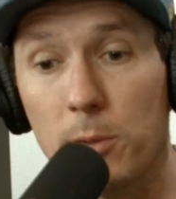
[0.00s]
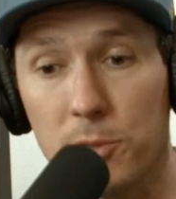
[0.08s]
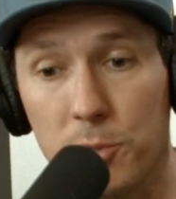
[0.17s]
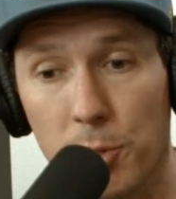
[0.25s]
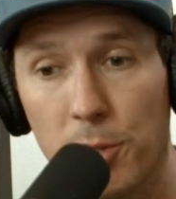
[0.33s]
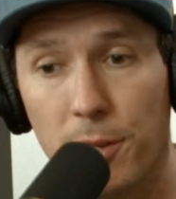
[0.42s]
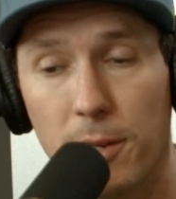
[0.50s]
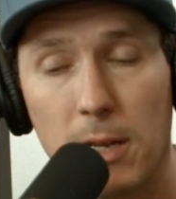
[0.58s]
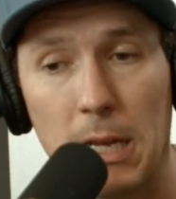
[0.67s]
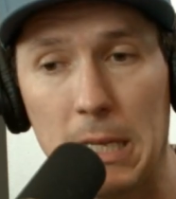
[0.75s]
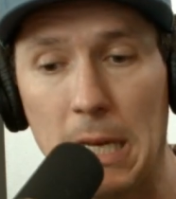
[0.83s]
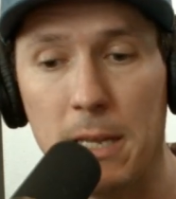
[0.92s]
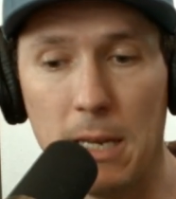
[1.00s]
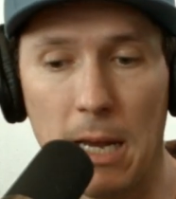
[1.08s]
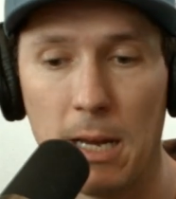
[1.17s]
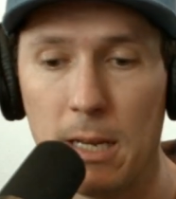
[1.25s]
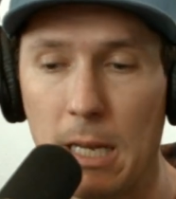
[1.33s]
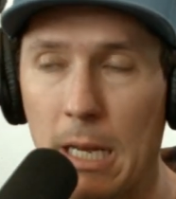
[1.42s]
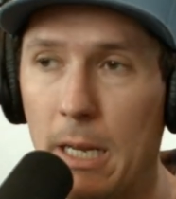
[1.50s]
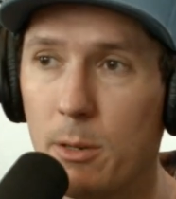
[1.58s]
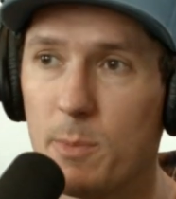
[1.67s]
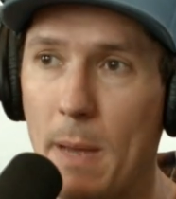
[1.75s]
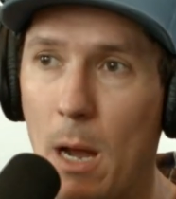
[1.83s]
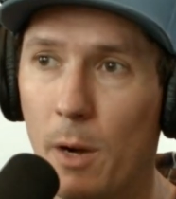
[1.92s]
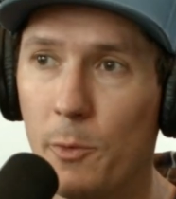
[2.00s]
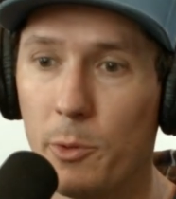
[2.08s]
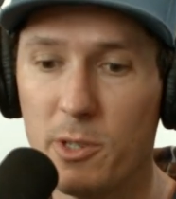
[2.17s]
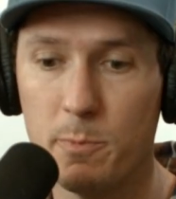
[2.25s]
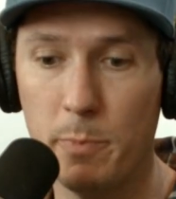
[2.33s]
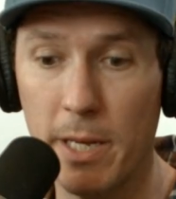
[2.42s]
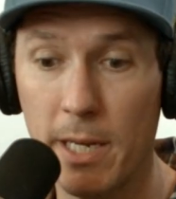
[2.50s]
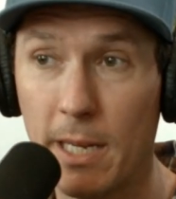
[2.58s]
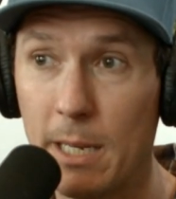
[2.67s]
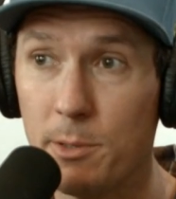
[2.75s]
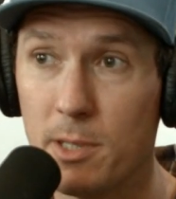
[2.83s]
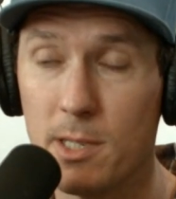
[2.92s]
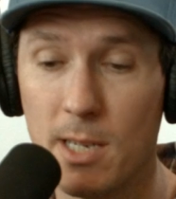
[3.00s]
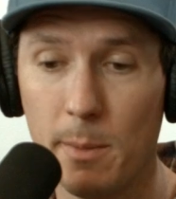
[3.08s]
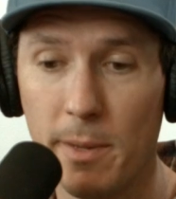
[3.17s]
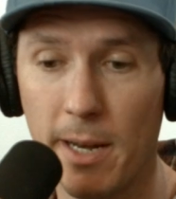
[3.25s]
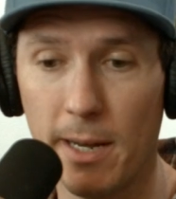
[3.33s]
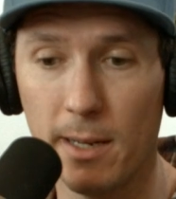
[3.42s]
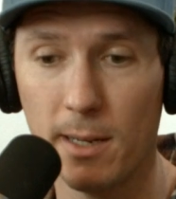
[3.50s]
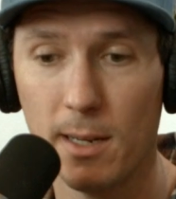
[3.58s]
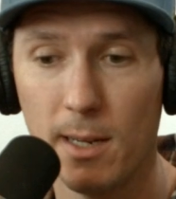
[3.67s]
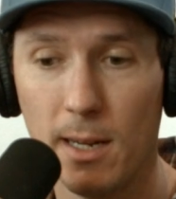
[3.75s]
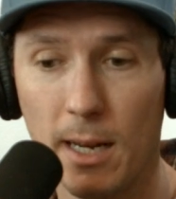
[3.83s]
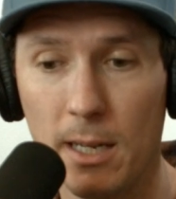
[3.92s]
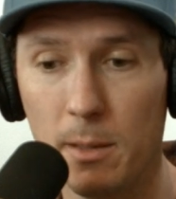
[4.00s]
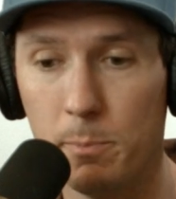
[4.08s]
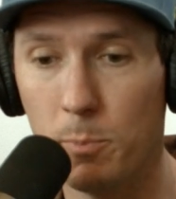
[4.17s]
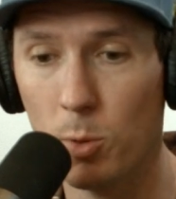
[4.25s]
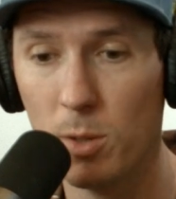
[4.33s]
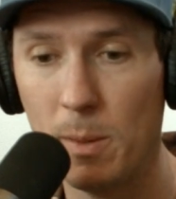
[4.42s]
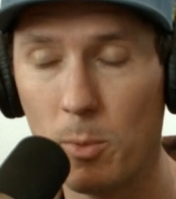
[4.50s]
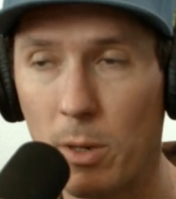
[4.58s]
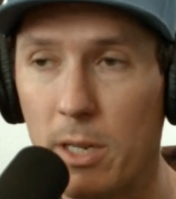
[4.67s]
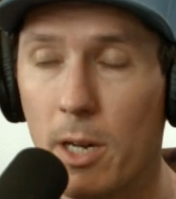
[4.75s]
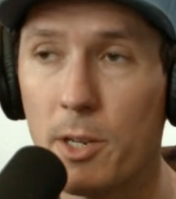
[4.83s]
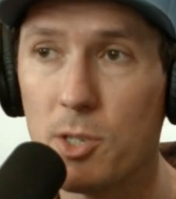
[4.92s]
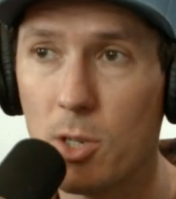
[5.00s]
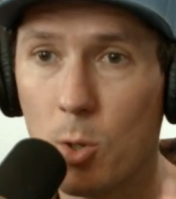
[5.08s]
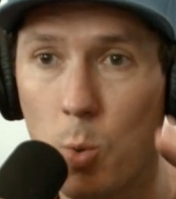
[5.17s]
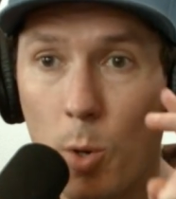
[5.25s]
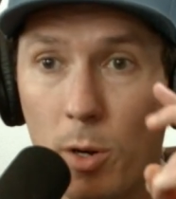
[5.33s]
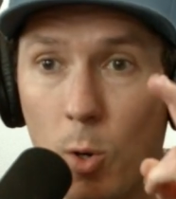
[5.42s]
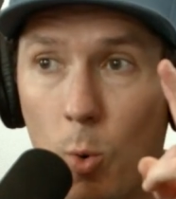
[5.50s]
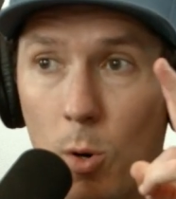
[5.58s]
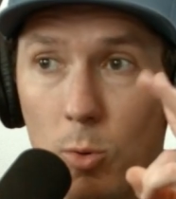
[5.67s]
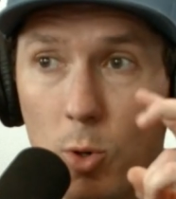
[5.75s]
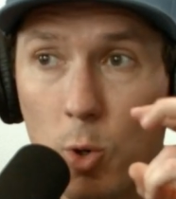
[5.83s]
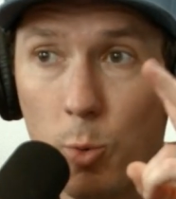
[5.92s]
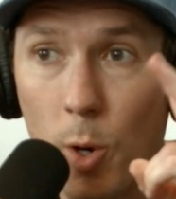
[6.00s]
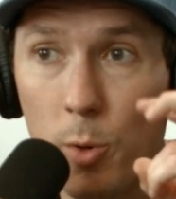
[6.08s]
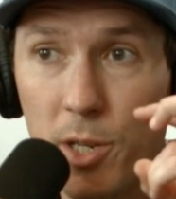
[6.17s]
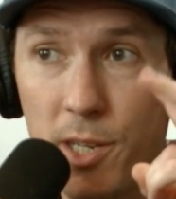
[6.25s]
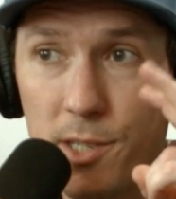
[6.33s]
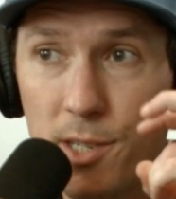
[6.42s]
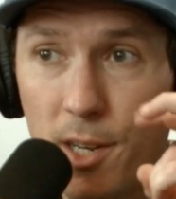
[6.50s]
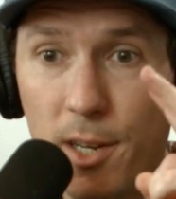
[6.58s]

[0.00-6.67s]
was good. And he was powerful, and he was big, and he was intimidating, and he bullied people, and he got his quote unquote cronies.